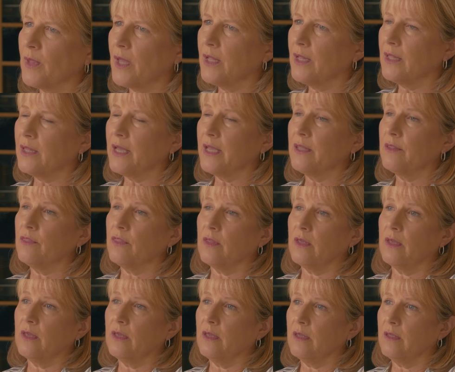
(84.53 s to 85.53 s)
I like
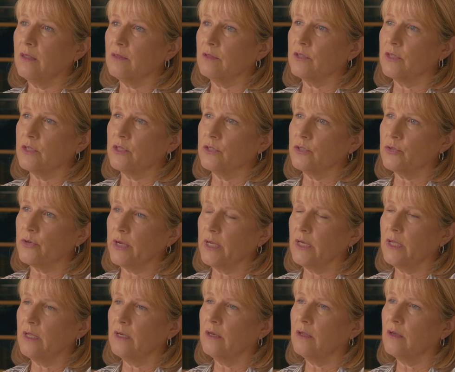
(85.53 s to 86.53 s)
the, the
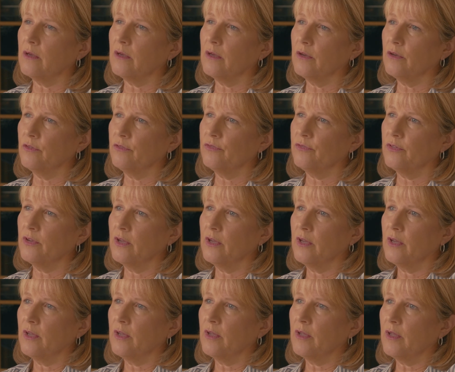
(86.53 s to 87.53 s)
training of
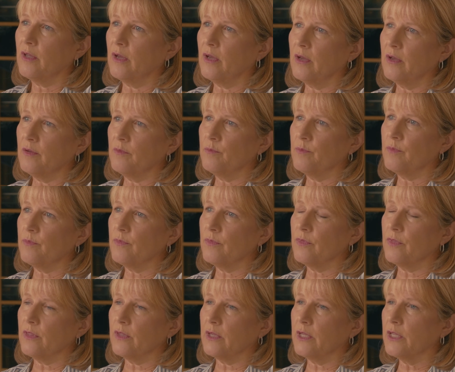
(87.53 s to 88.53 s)
um,
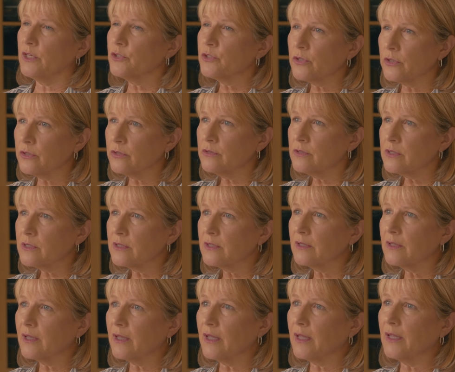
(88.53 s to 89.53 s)
the interns
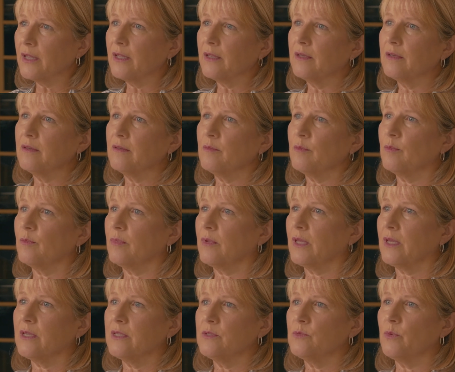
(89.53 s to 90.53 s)
and
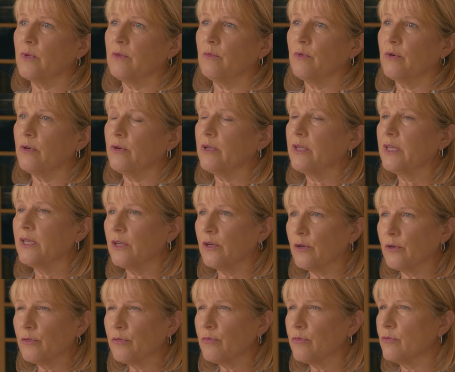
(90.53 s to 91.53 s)
because we were
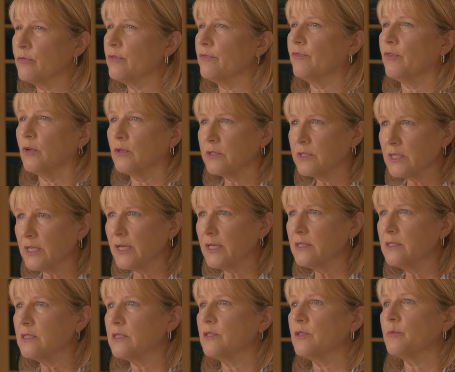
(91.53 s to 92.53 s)
here through the
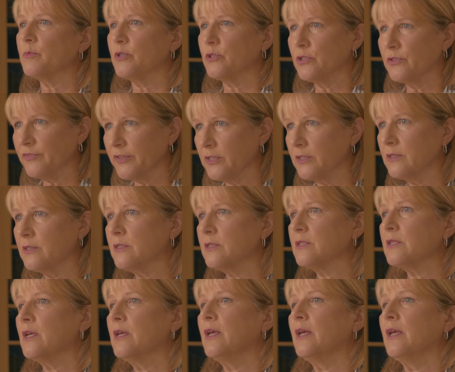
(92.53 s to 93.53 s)
Volsteads and the
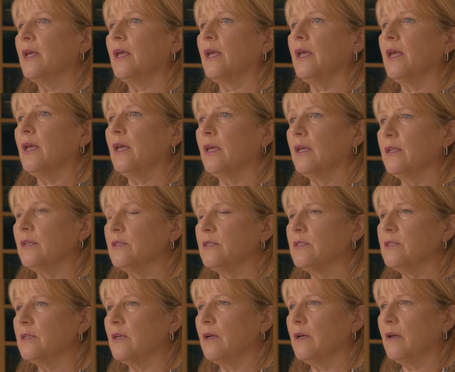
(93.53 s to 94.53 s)
Bergevins,
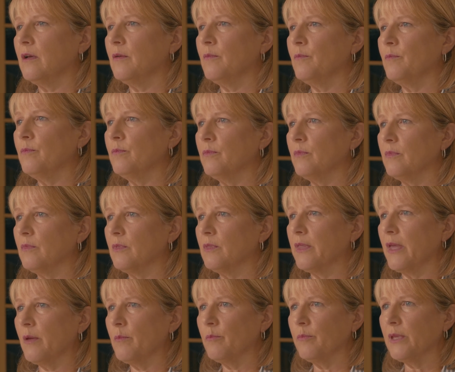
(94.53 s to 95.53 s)
and um,
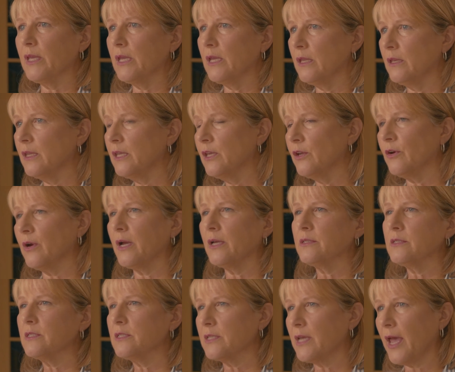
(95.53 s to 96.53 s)
them being here
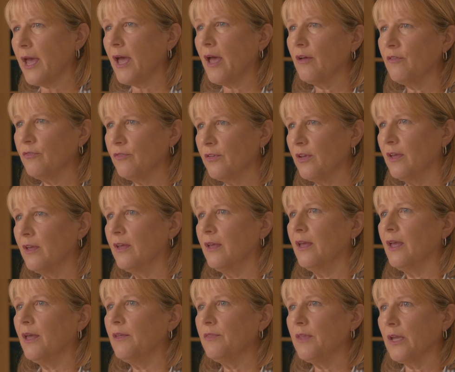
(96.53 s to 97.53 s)
on staff
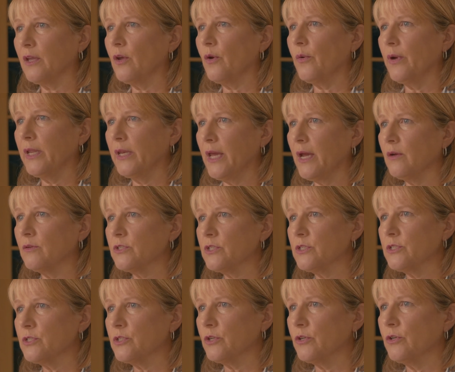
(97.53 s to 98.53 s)
and then going out
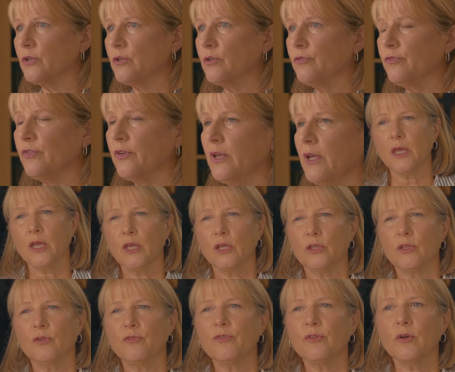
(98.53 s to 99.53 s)
to serve,
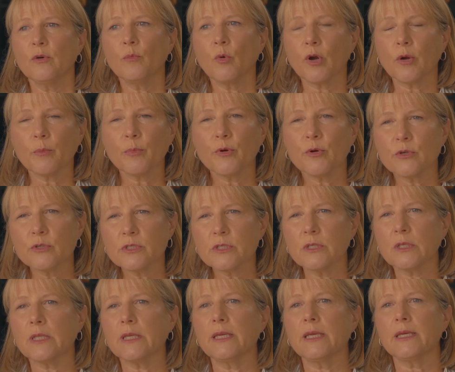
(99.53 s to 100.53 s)
you feel more
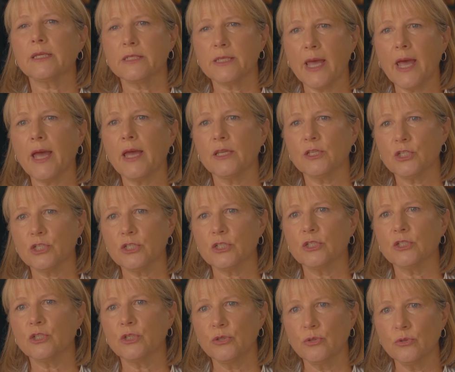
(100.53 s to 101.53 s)
personally
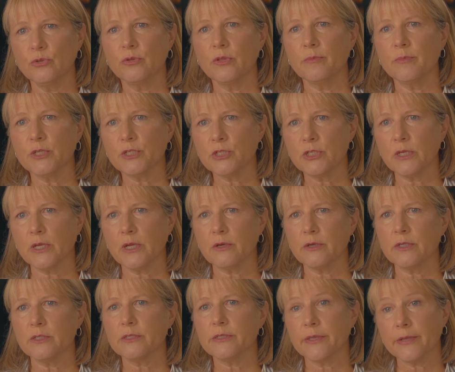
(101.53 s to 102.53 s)
attached to the
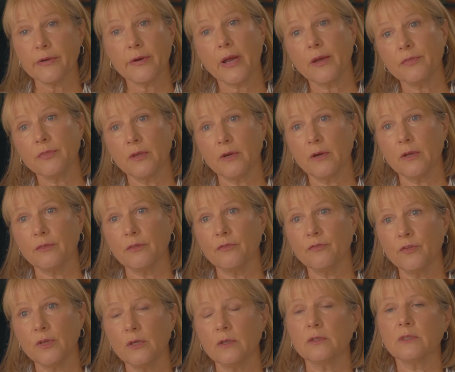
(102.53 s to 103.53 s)
missionaries that are out there on the
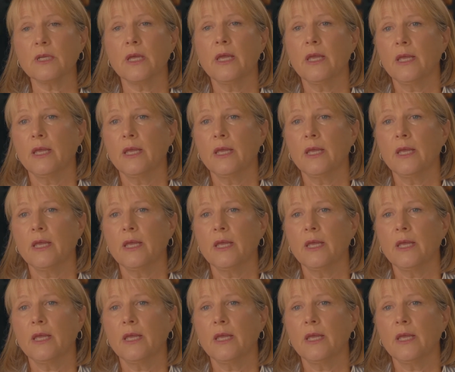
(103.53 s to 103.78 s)
field.